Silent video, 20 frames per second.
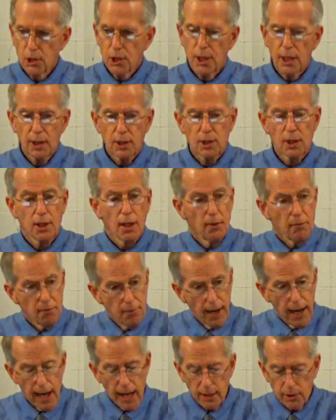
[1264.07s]
them these things in
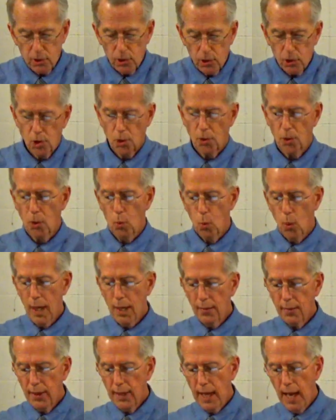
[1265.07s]
advance so that
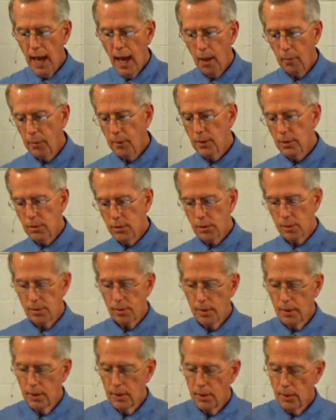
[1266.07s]
when they happened,
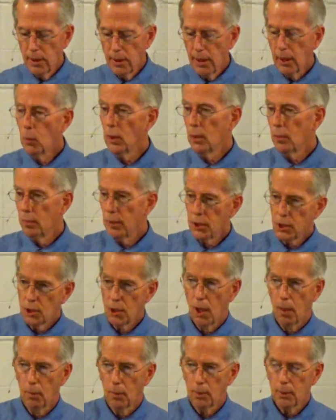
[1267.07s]
they wouldn't
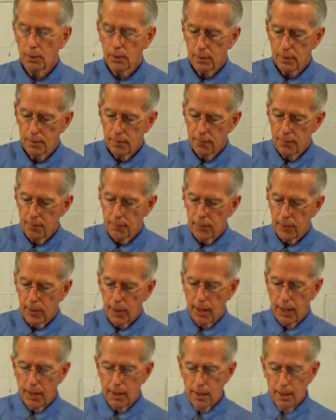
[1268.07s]
be stumbled.
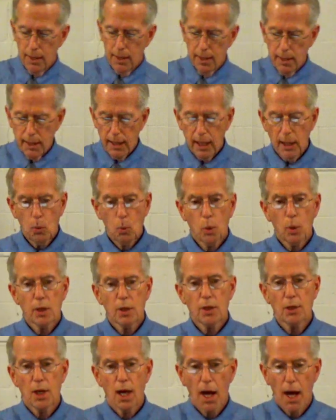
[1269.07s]
Okay? He
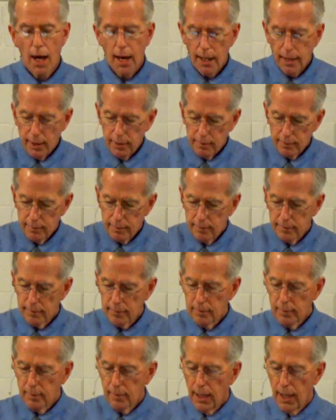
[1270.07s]
would die
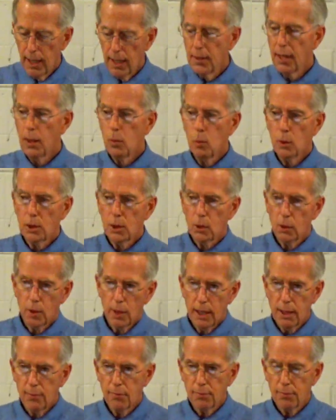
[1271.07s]
and they would
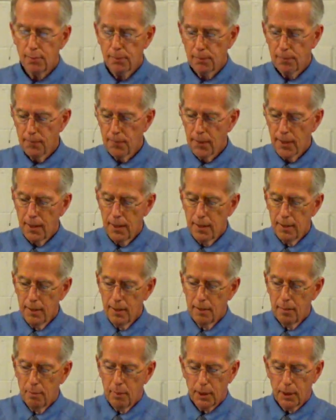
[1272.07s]
grieve,
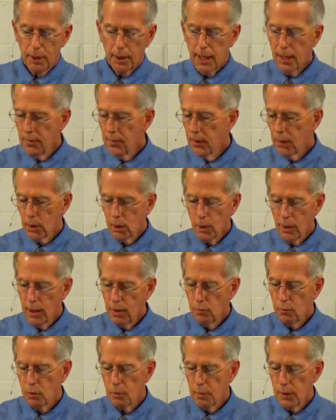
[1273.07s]
but again, their
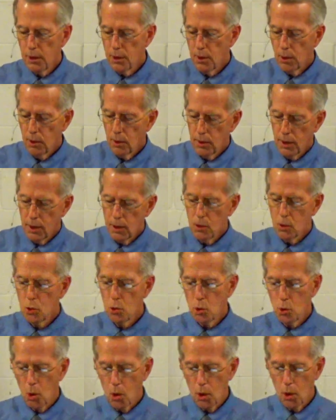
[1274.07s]
grief would be turned
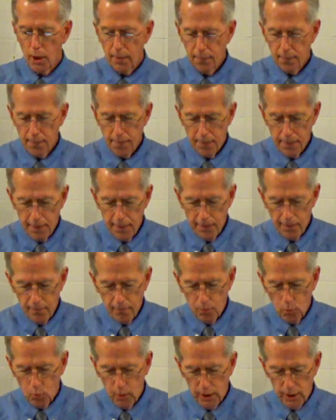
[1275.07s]
into joy
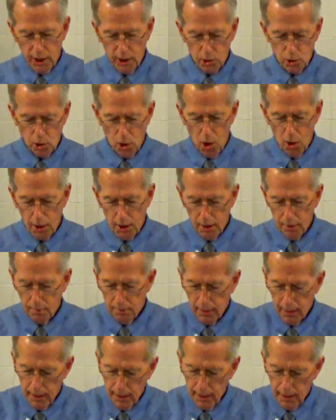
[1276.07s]
when they saw
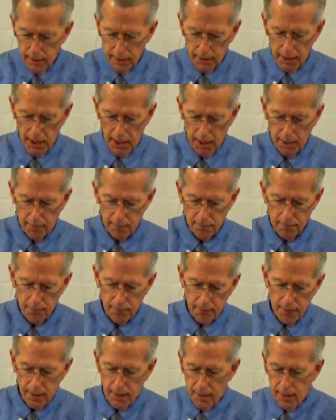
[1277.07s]
him again.